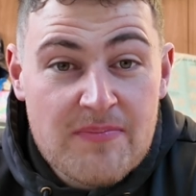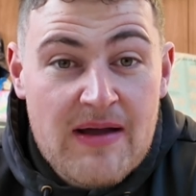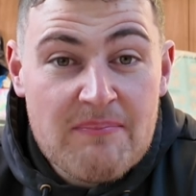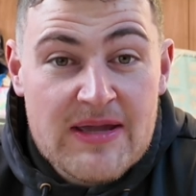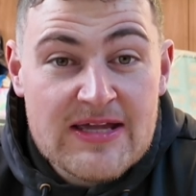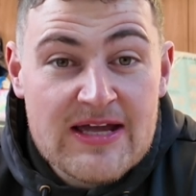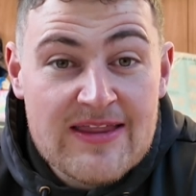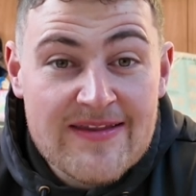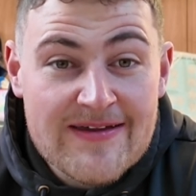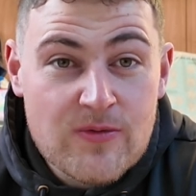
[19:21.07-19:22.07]
pattern maker
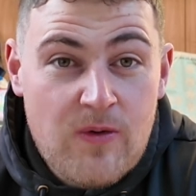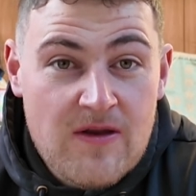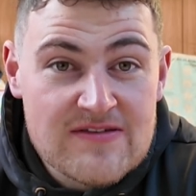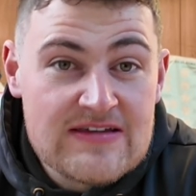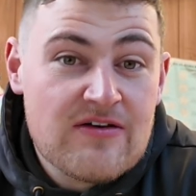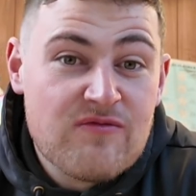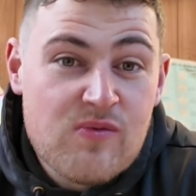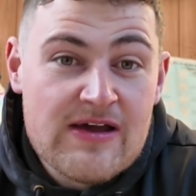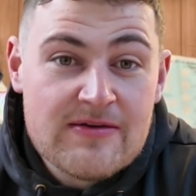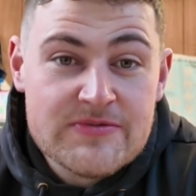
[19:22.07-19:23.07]
and their quality of
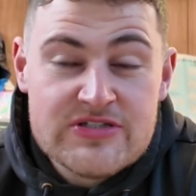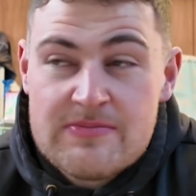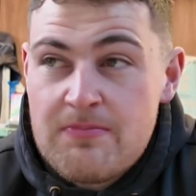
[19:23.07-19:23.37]
workmanship,